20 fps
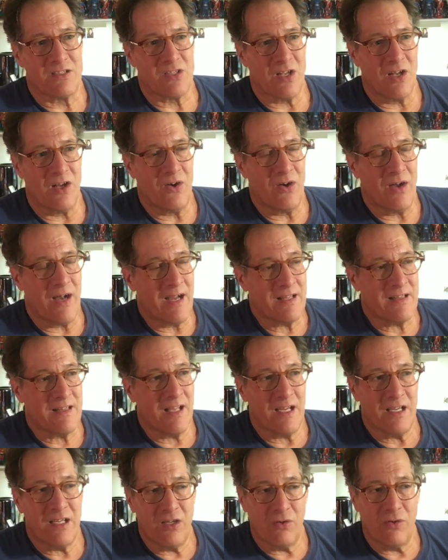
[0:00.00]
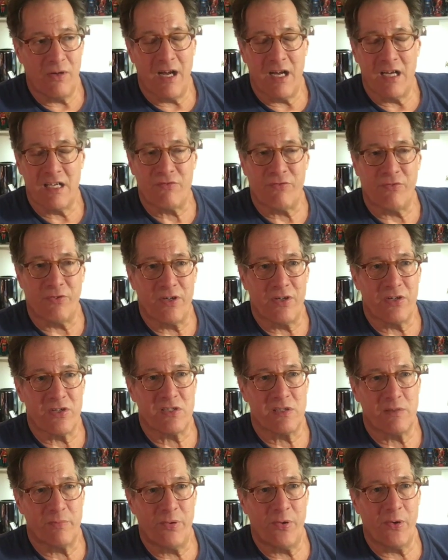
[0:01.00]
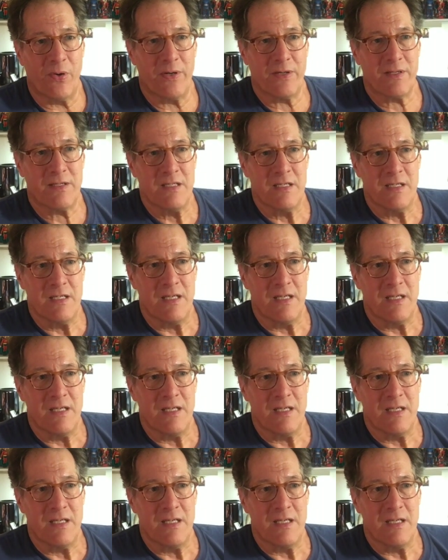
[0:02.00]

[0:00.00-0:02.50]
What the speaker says: so I thank you guys for your support,